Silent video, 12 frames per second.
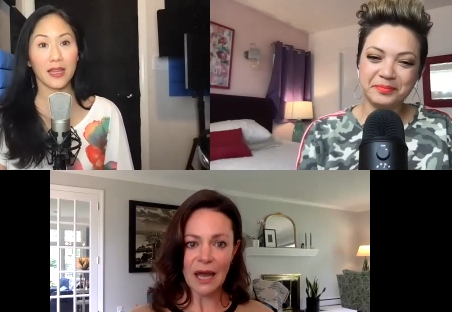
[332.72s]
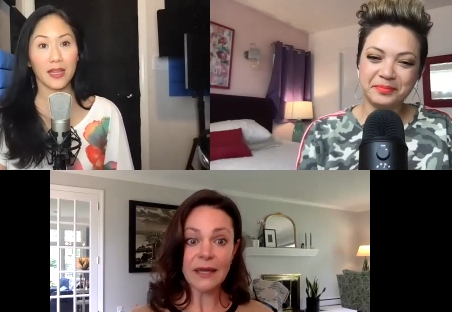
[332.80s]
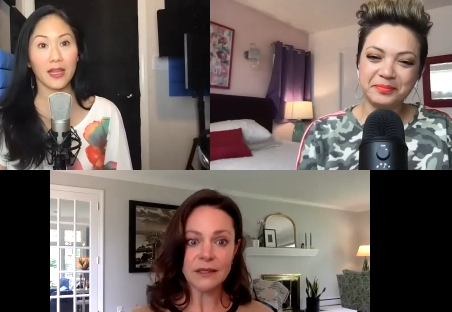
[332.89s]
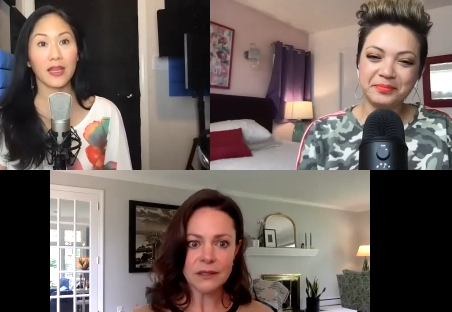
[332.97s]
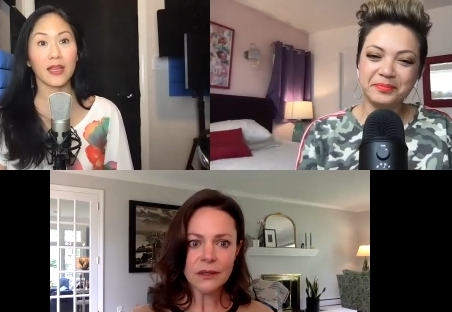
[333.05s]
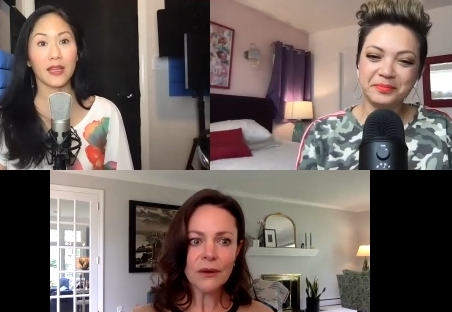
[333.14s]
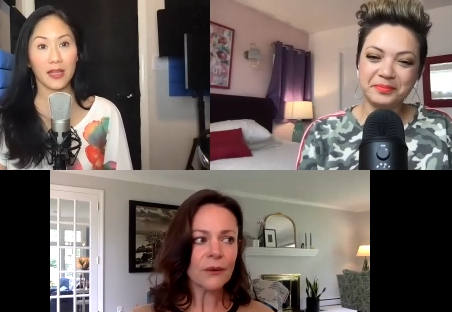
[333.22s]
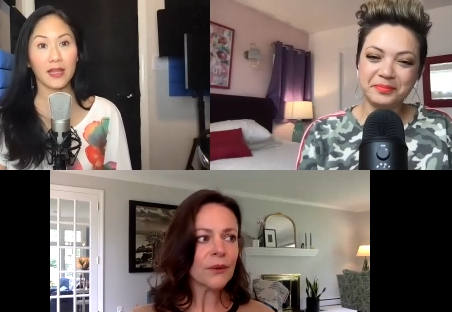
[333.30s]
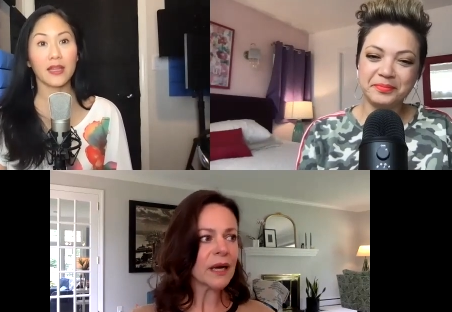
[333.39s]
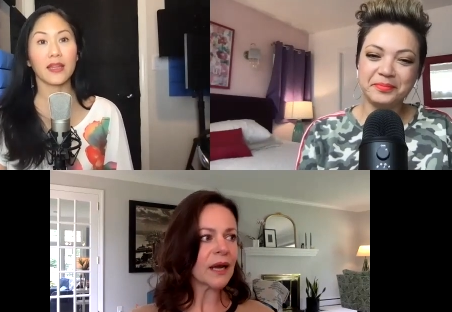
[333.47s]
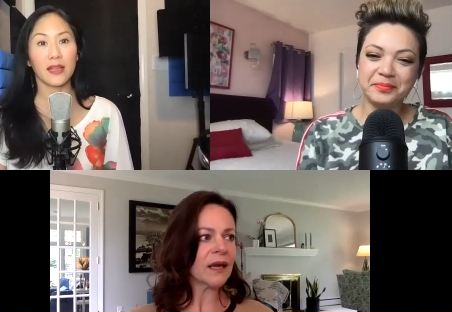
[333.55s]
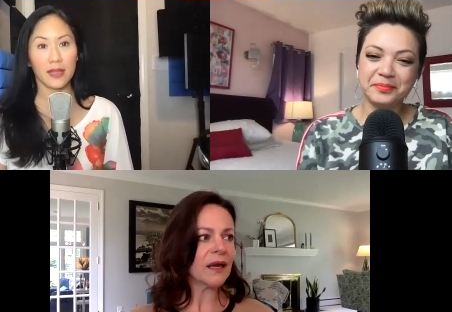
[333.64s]
Speaker 1: I do, and
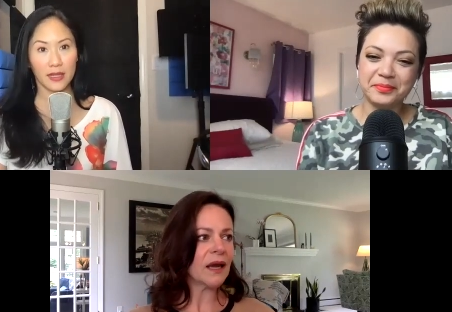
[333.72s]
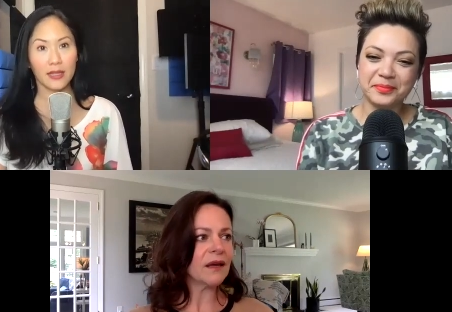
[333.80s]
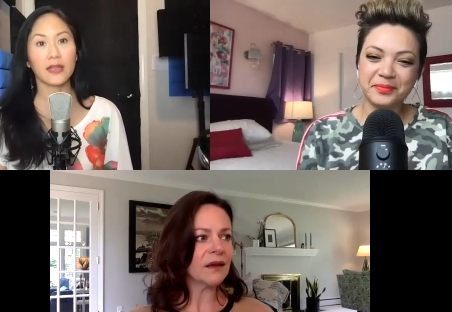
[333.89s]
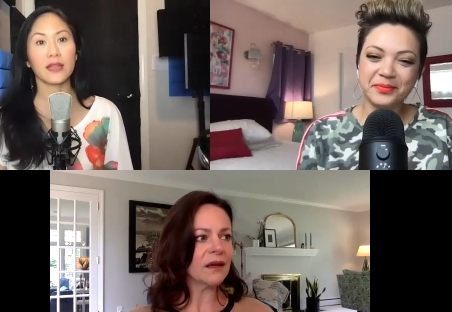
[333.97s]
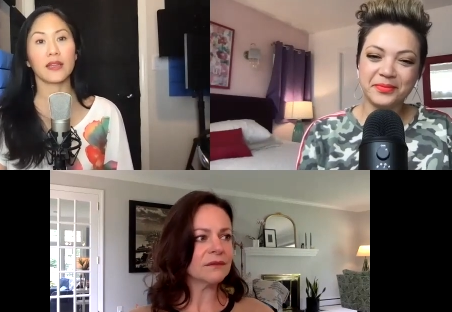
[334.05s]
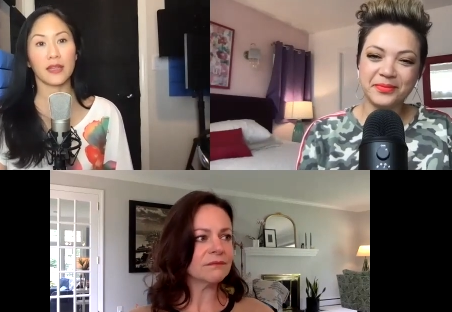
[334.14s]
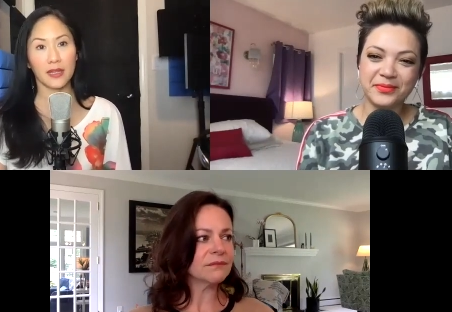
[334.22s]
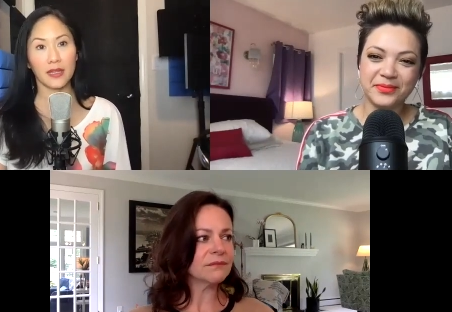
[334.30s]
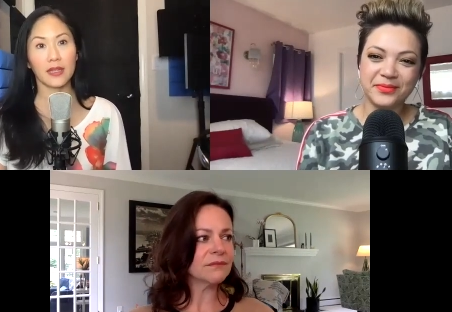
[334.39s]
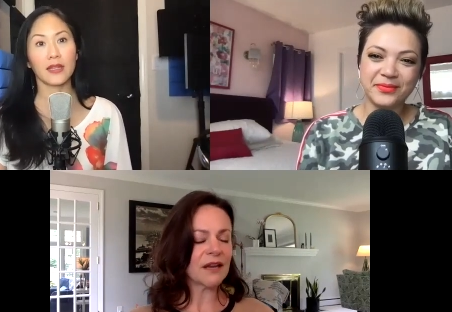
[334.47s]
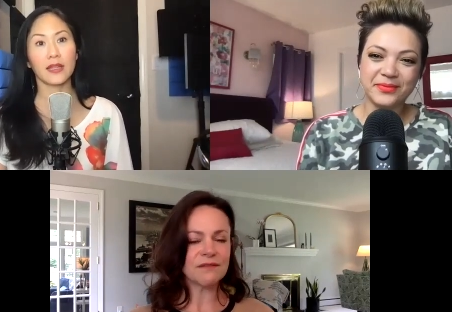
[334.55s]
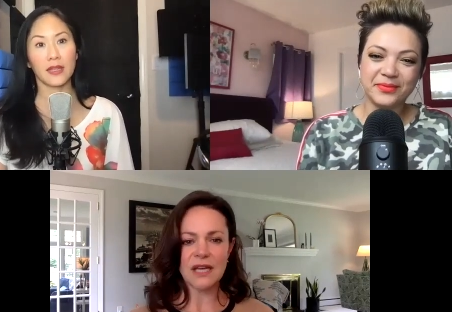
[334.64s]
I, I
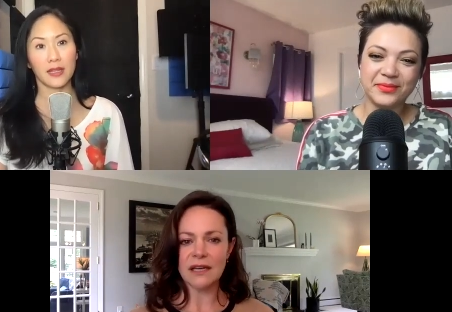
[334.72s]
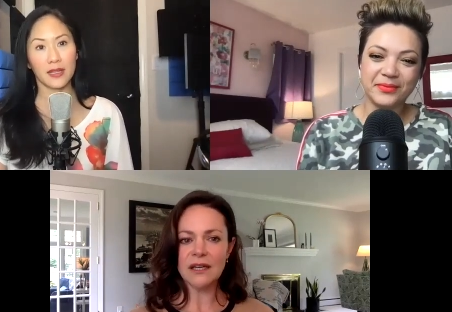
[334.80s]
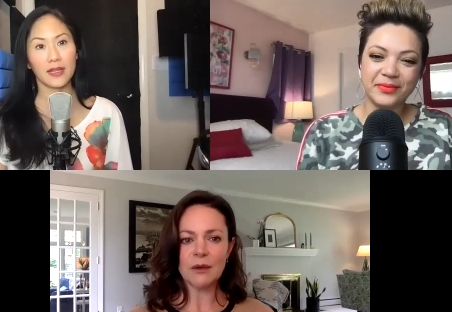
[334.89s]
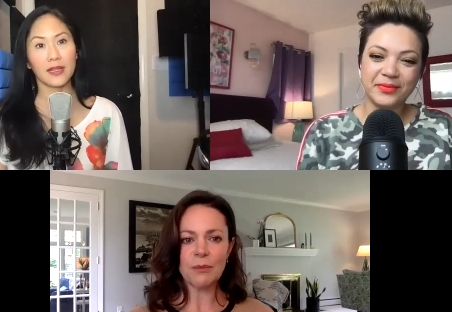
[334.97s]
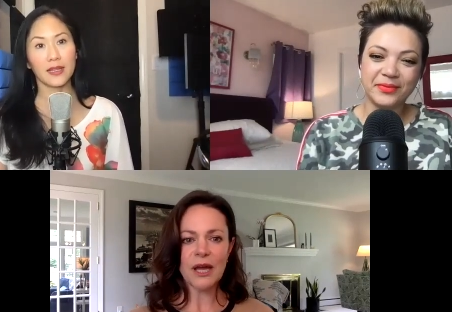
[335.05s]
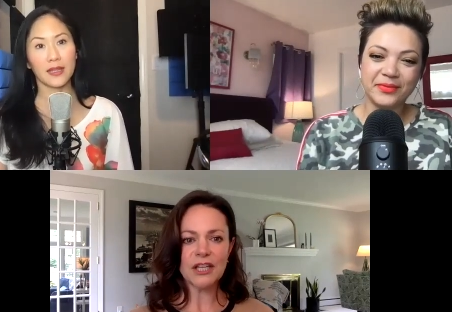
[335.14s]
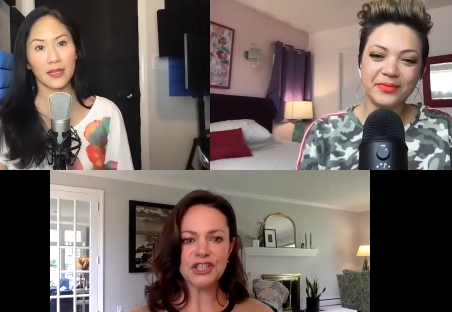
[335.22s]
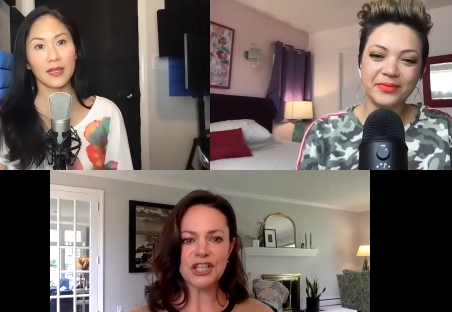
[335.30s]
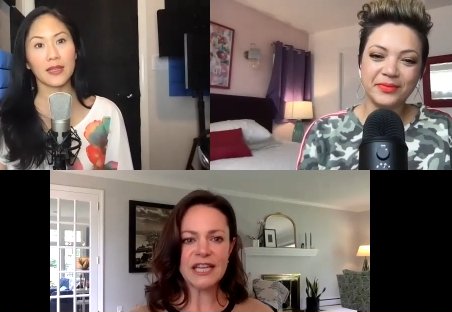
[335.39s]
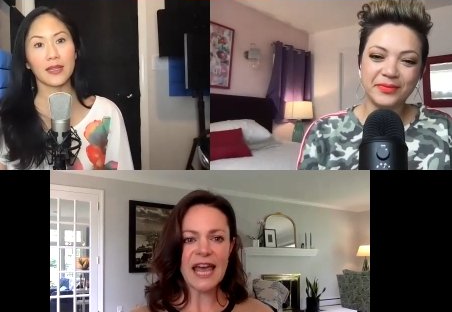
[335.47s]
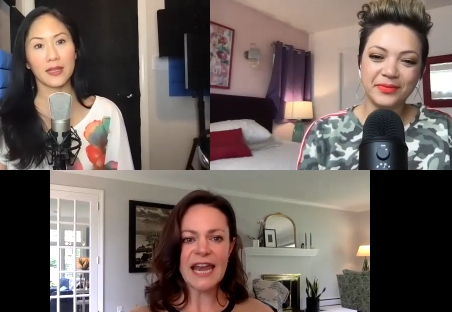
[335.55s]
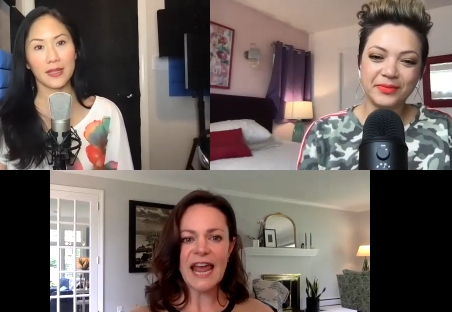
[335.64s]
I've done it a bunch, and
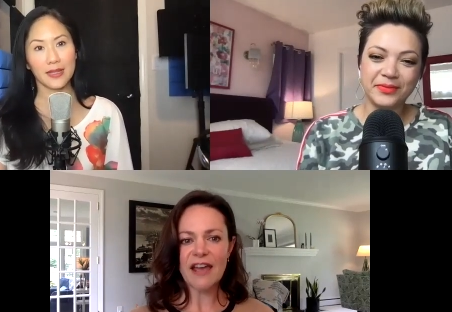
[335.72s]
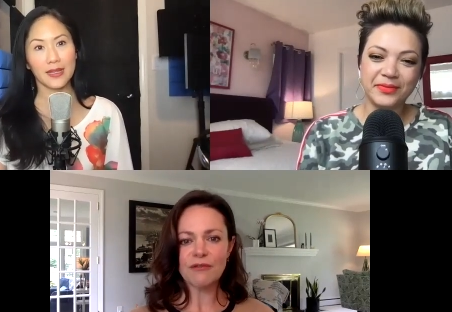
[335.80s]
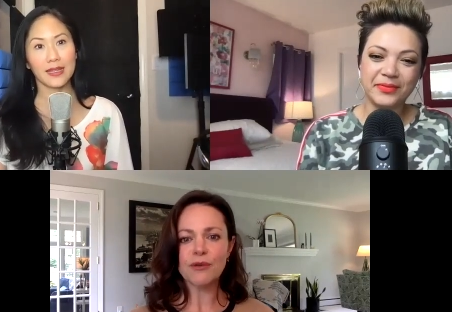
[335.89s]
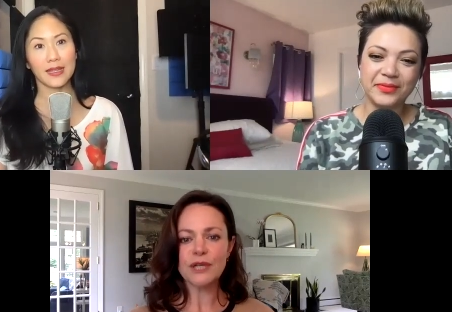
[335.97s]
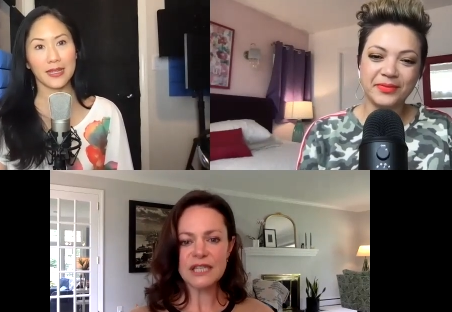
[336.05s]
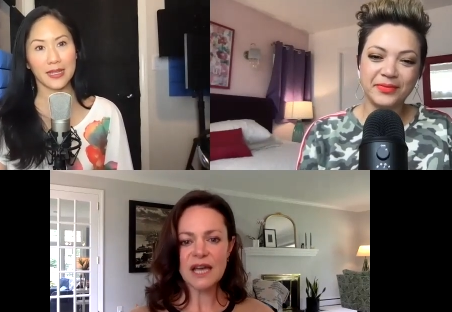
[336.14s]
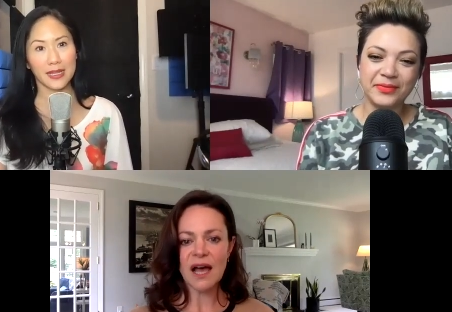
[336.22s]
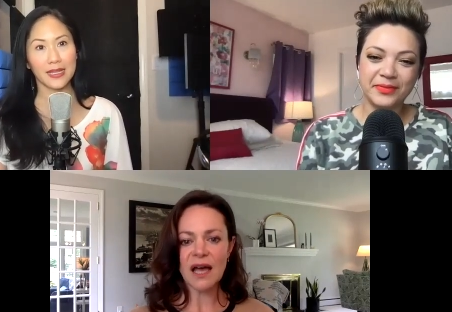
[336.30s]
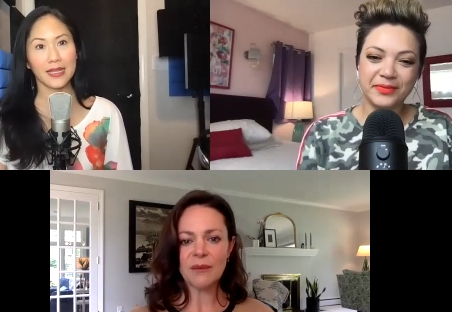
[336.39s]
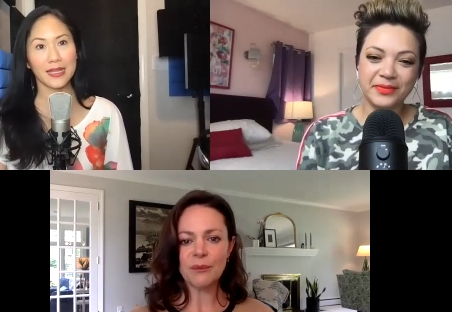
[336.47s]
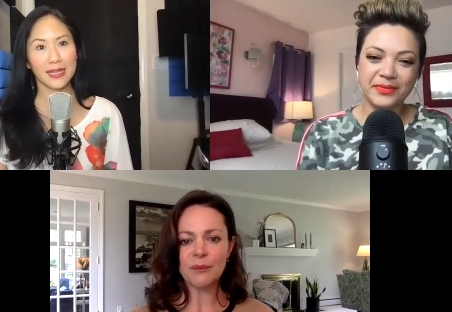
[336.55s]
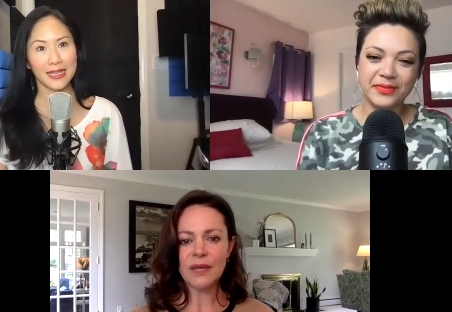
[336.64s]
yet every
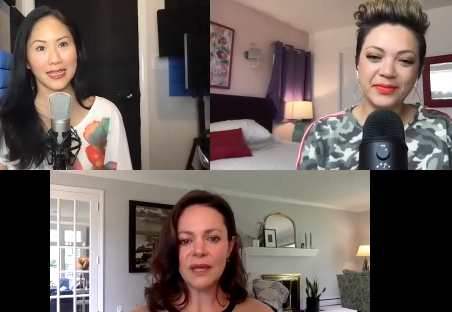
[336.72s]
time